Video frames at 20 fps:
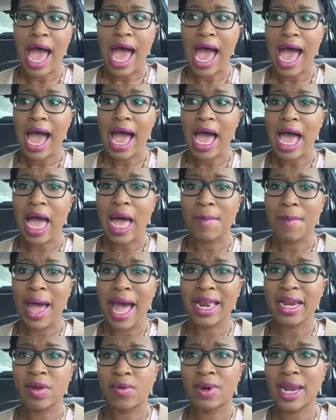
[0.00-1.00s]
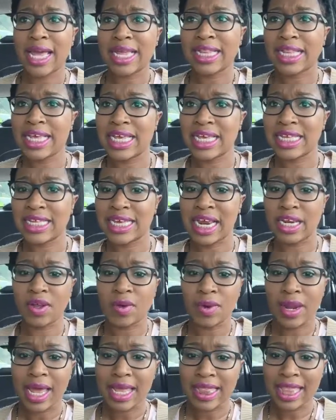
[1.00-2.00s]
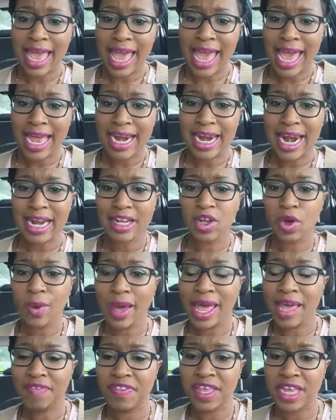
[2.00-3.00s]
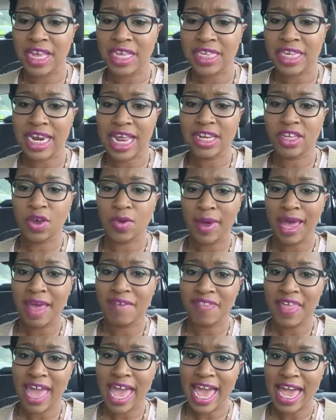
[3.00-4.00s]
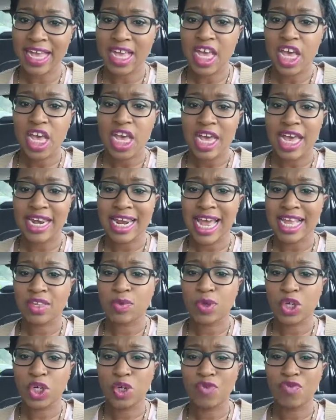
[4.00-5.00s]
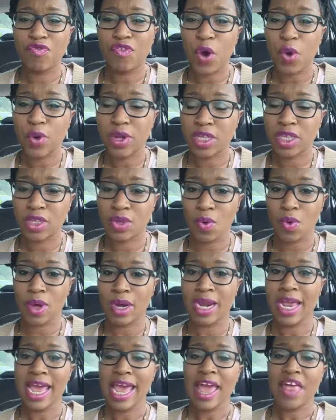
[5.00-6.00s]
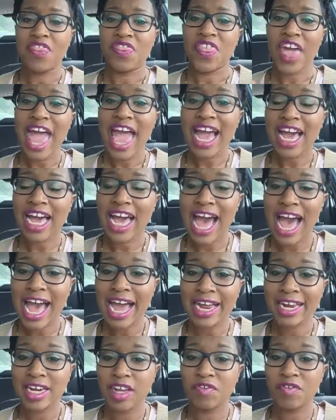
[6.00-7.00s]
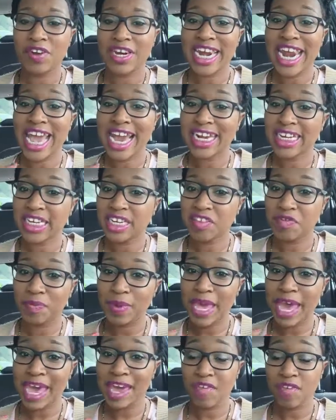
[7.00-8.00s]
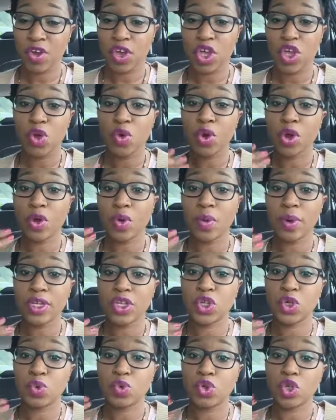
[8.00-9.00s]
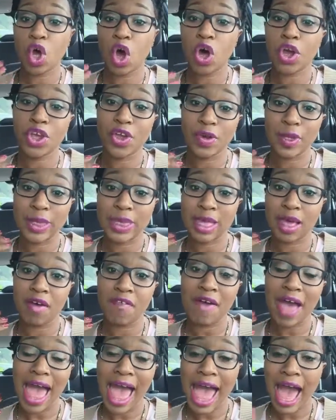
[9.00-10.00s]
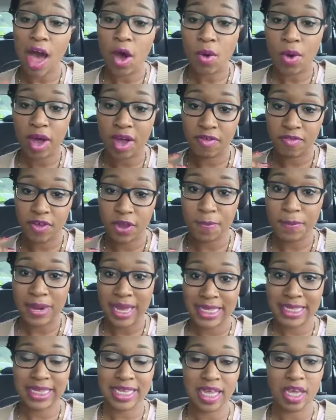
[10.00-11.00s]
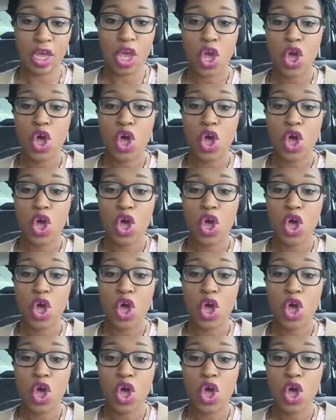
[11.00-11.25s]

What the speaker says: I don't like this and I don't like that and I don't have this and I don't have that, and that's what you focus on. That kind of negative behavior, you're going to talk yourself out of your blessing.